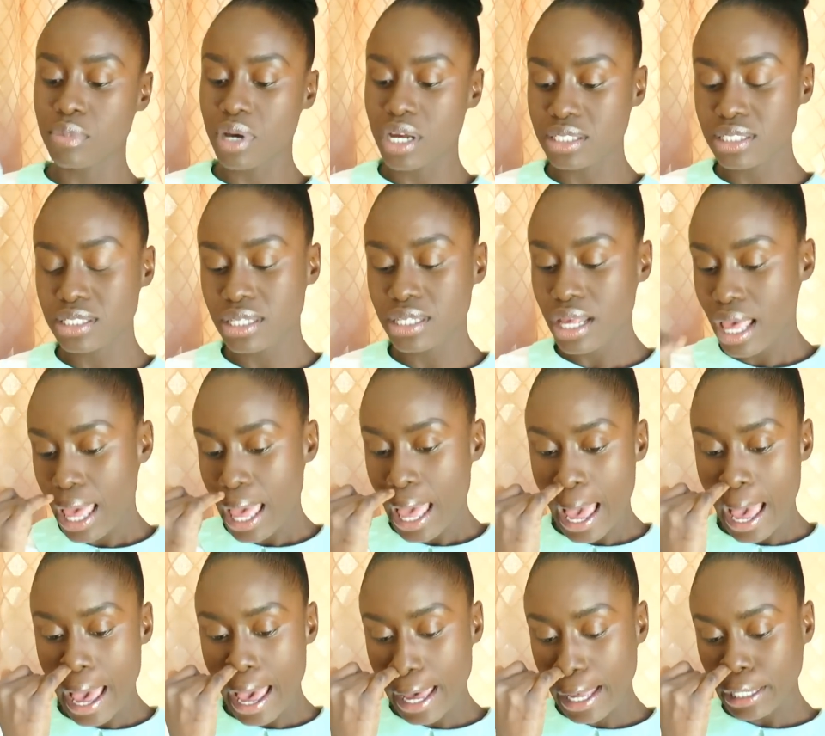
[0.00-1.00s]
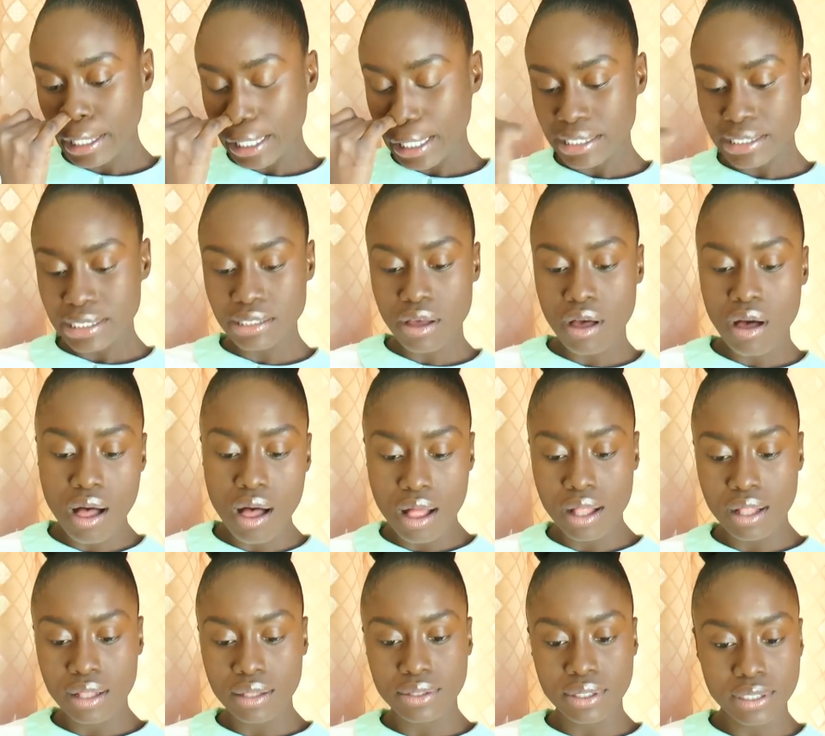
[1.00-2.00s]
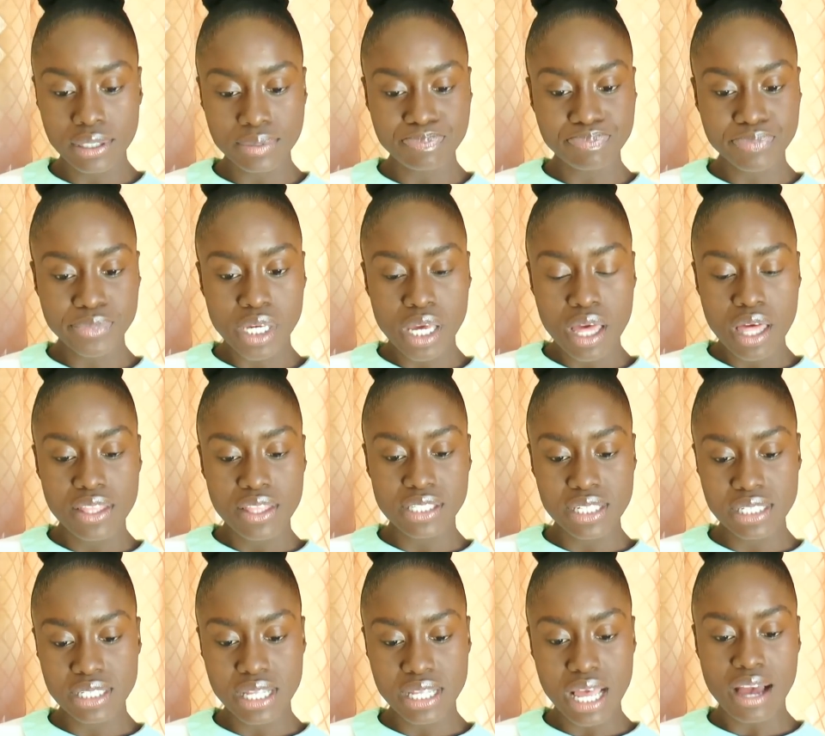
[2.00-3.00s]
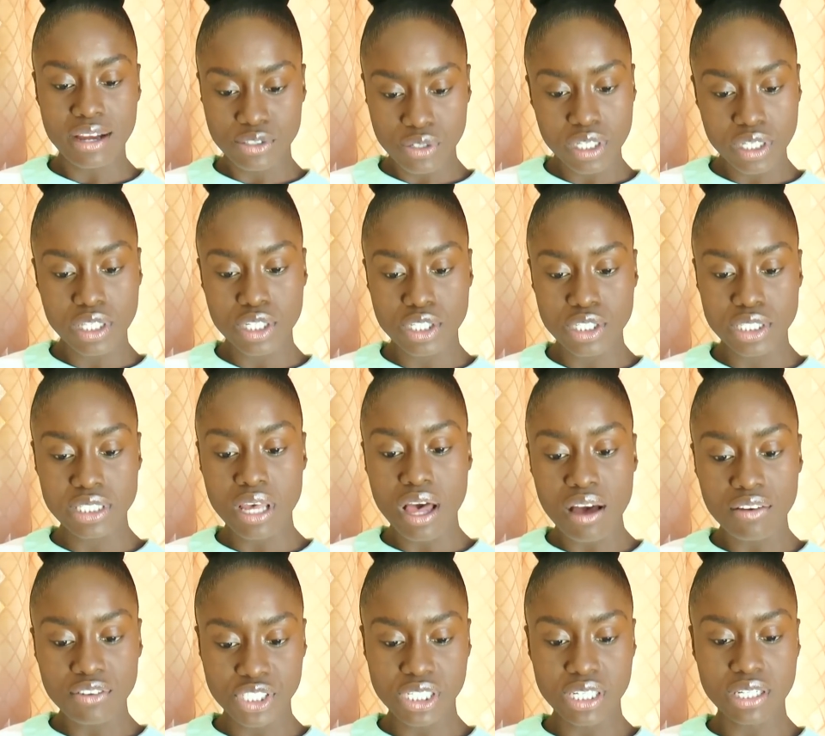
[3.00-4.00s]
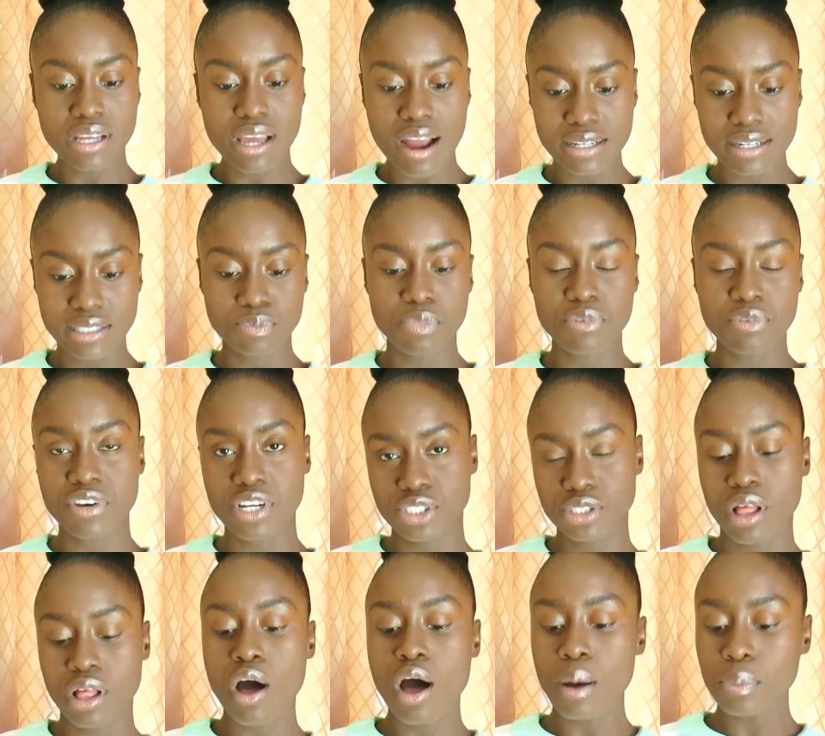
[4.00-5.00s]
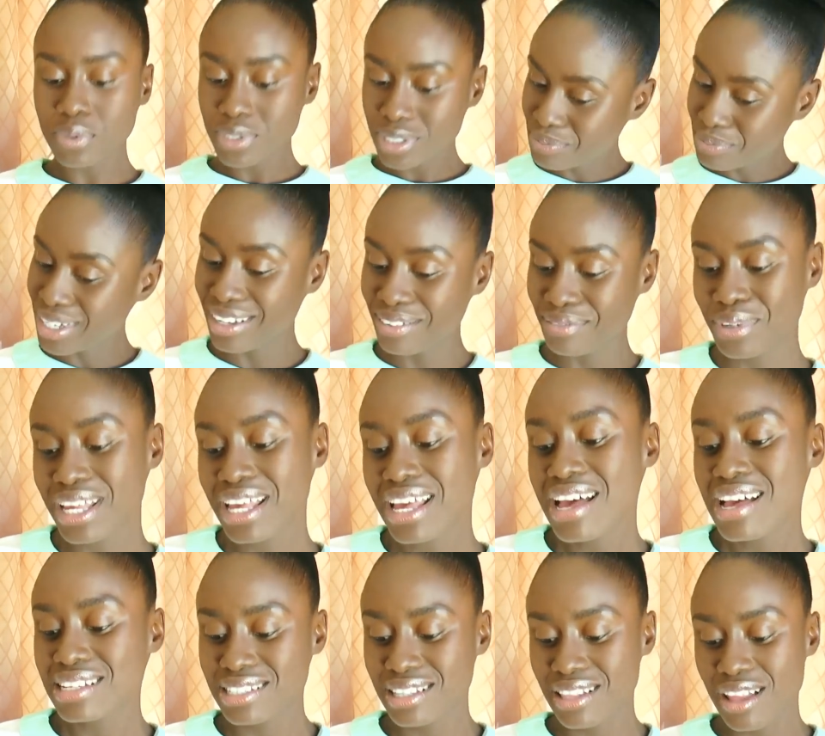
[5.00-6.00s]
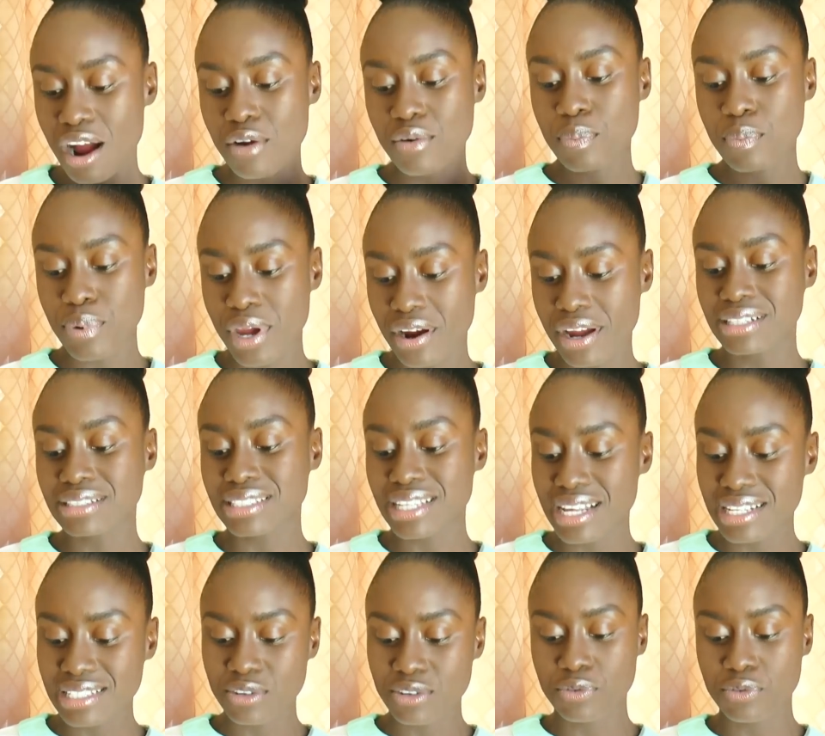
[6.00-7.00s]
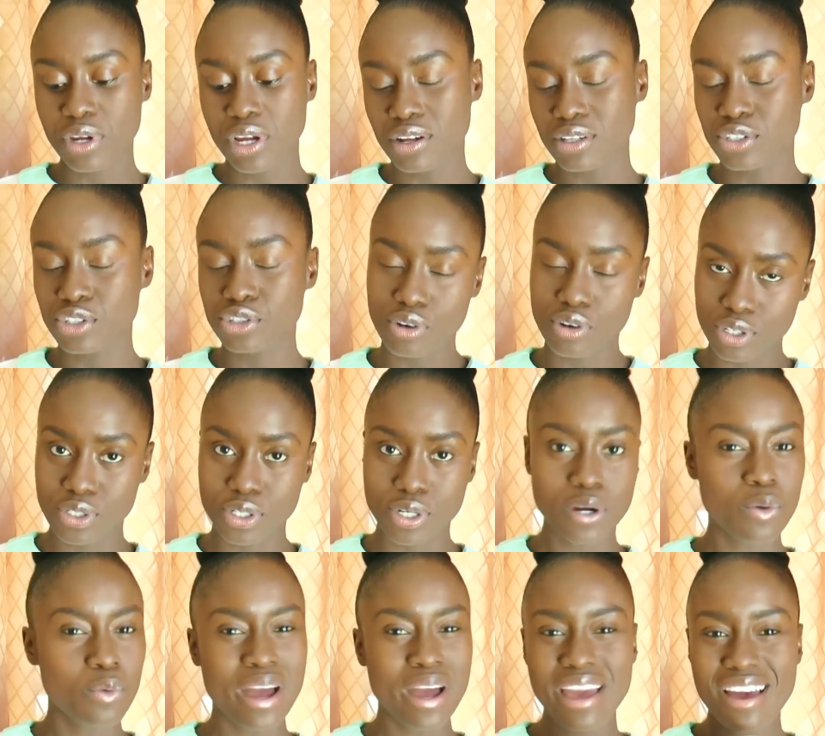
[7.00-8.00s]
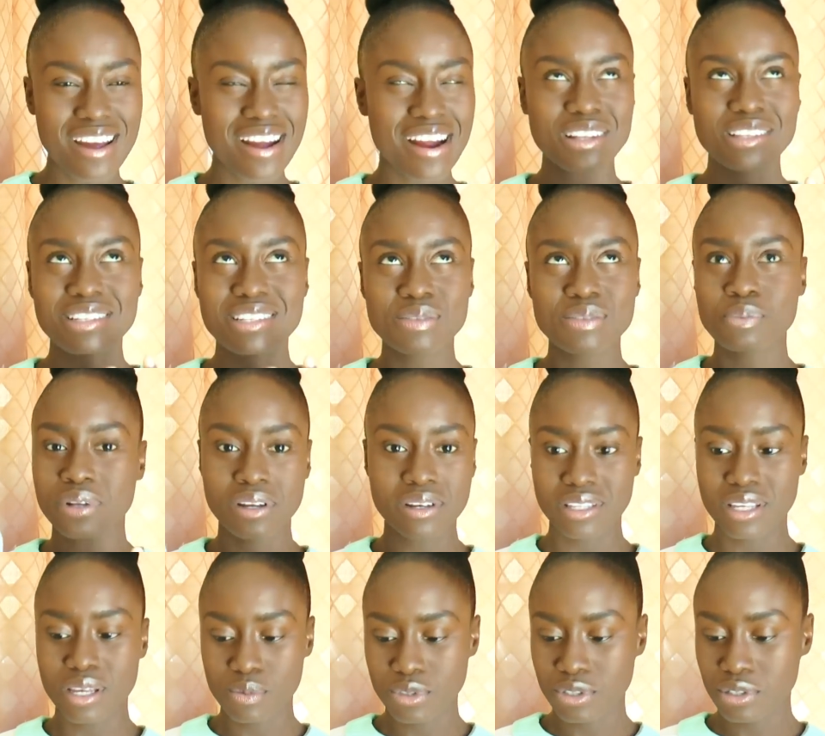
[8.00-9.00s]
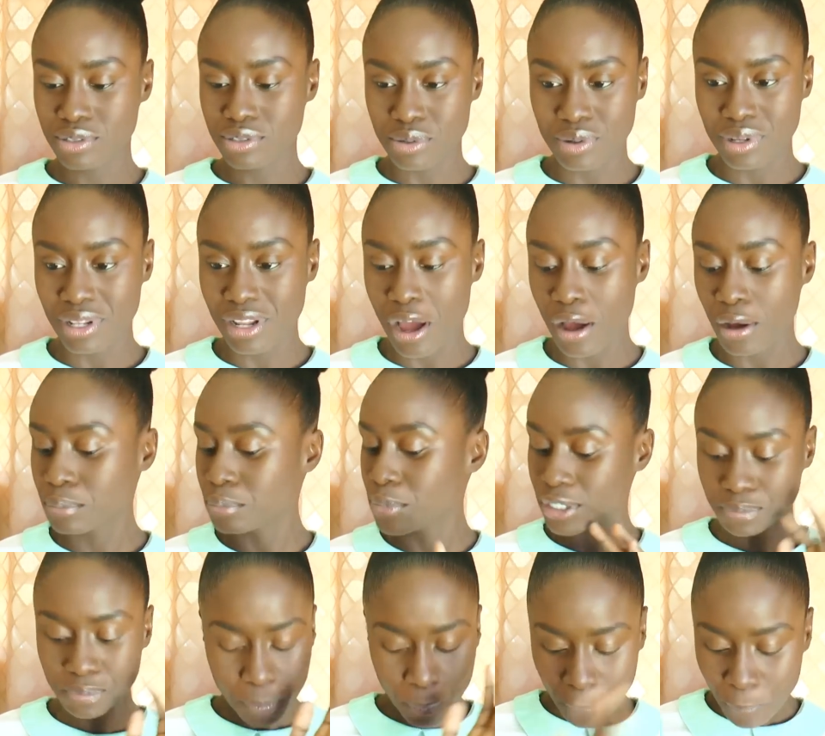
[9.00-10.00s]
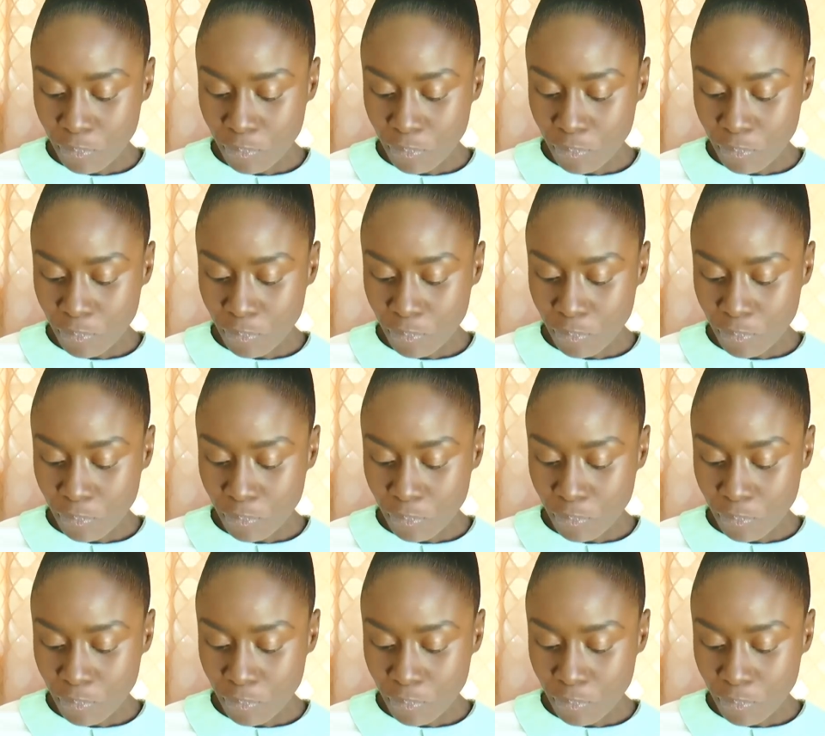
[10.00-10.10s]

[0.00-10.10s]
months, and it's called, this is actually the Softsheen Carson Professional Optimum Salon Repair Intensive Reconstructor. Why are these product names so long? But